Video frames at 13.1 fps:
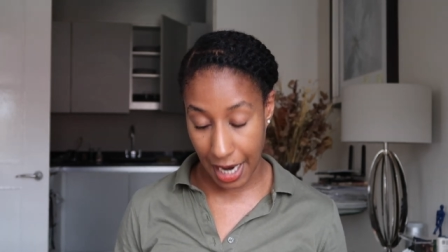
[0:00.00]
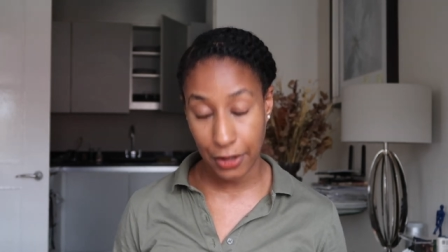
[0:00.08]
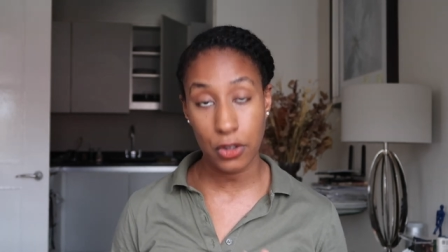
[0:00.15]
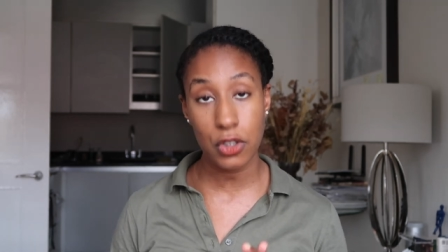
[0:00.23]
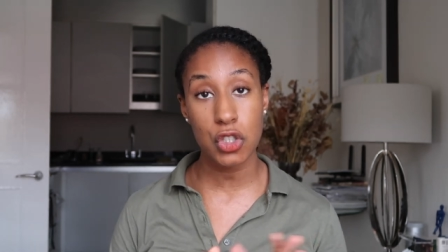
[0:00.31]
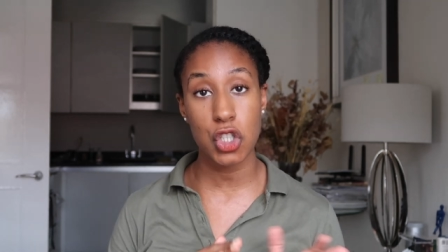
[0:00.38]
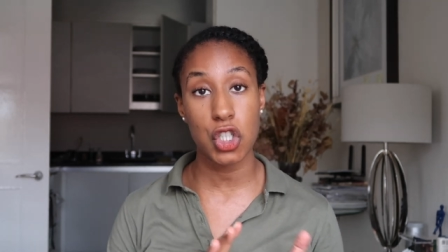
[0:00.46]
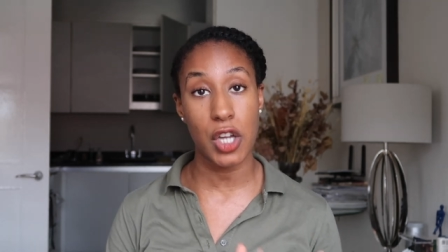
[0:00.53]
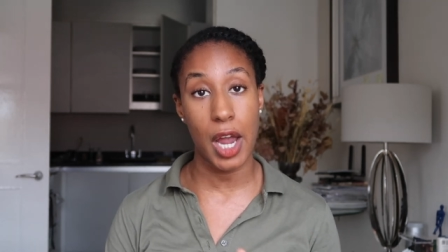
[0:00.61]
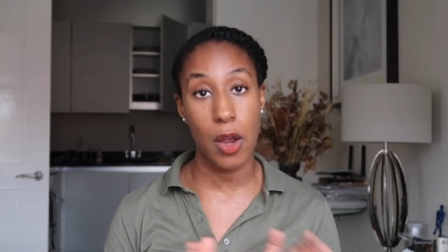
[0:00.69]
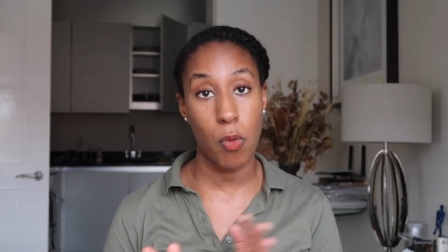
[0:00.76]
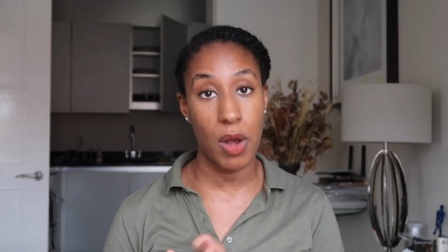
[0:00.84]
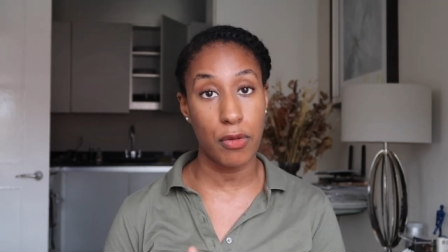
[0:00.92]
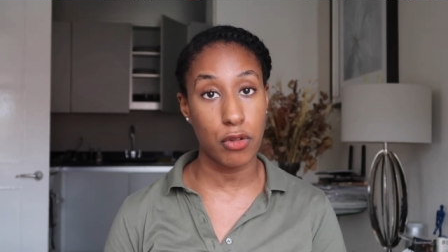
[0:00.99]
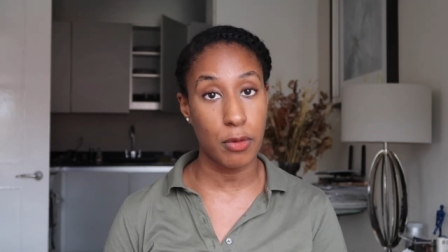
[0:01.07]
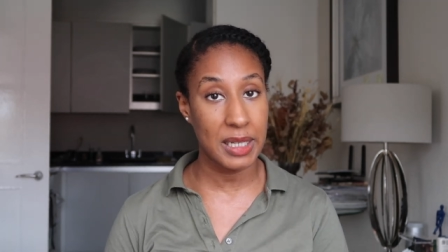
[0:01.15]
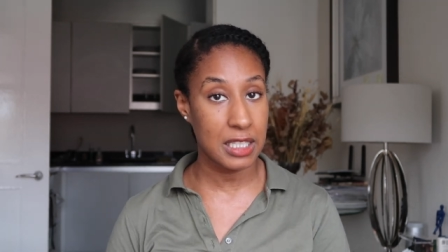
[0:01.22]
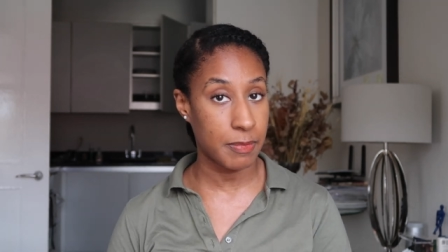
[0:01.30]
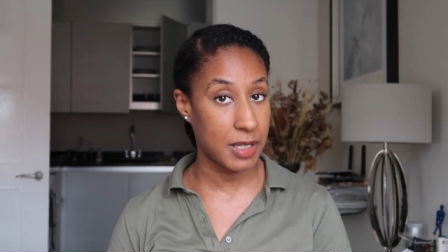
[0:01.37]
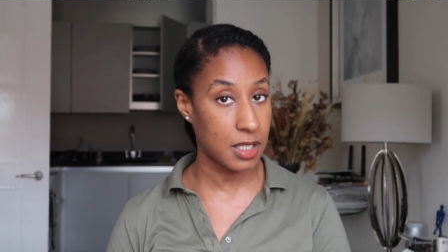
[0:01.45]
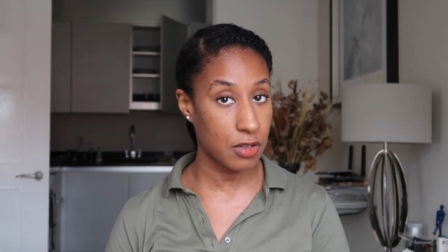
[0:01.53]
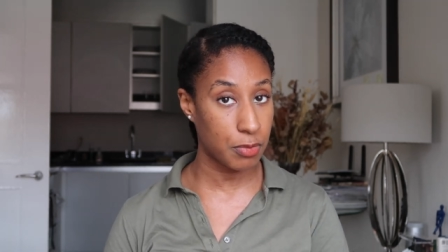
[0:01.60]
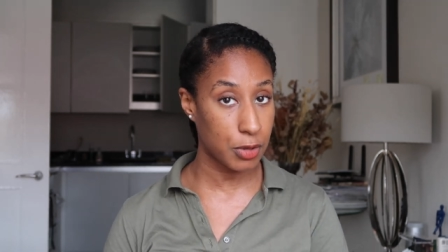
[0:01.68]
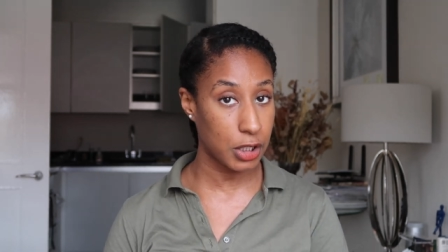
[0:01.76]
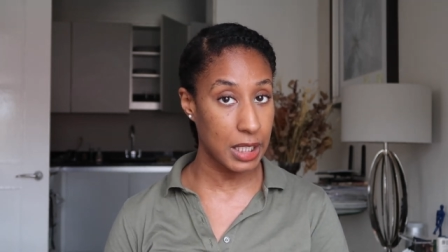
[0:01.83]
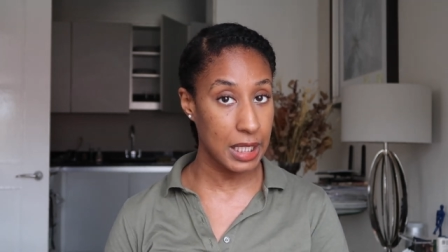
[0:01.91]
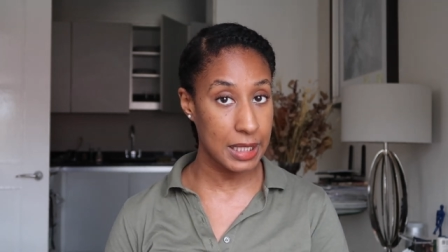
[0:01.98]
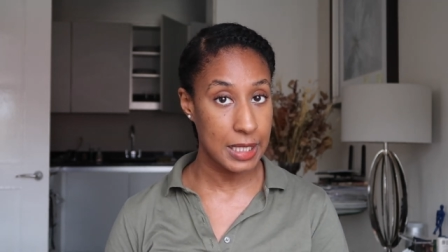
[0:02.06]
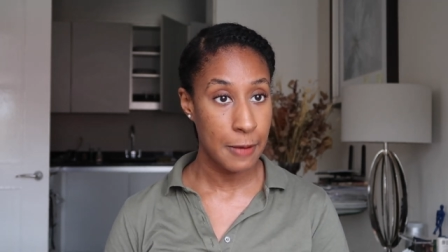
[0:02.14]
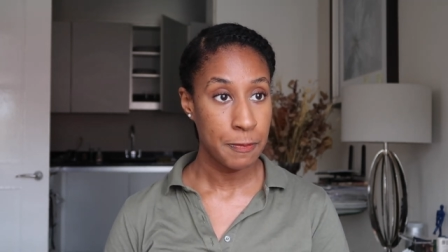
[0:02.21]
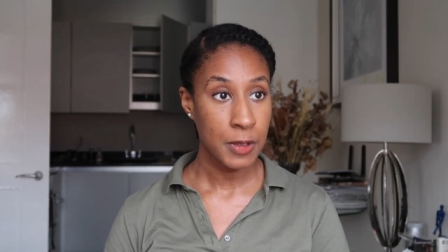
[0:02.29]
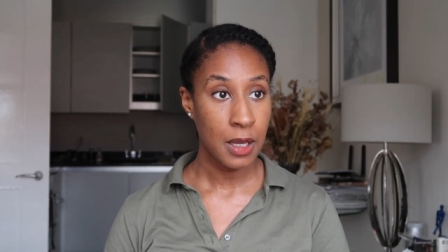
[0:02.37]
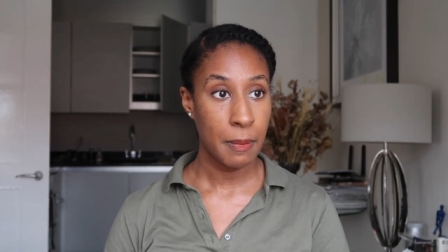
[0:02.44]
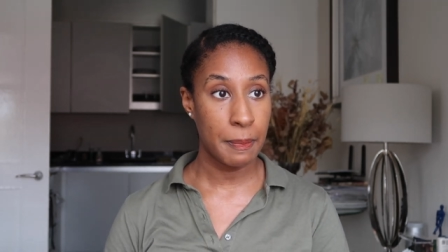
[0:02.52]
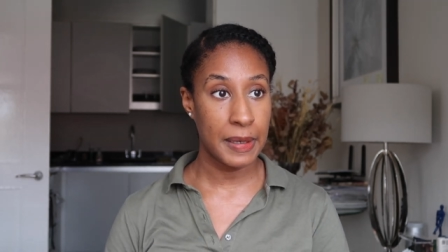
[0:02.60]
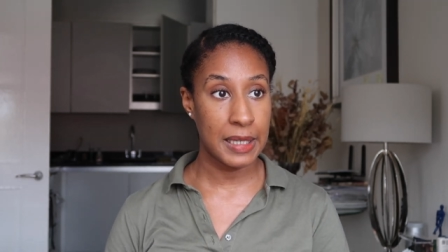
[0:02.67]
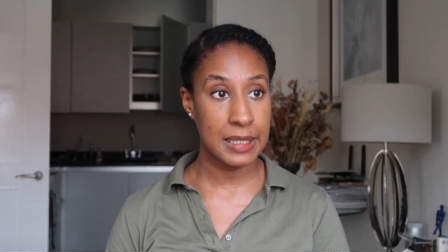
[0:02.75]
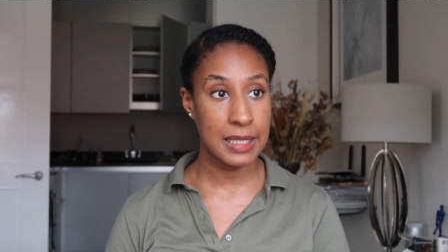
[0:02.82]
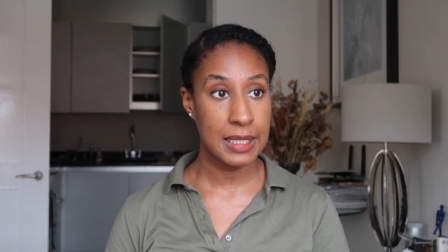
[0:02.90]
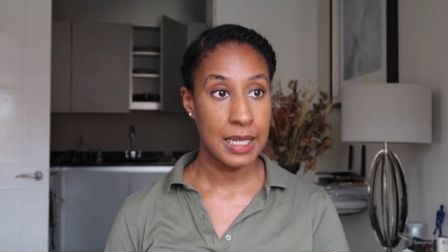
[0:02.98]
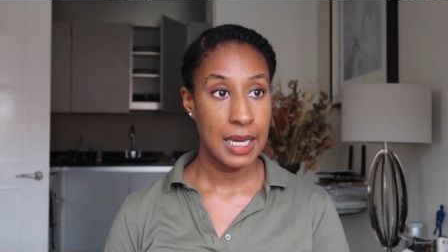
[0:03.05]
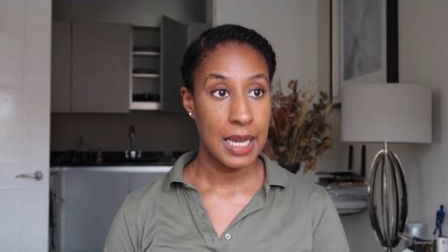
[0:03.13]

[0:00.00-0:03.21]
I don't shy away from expensive products, but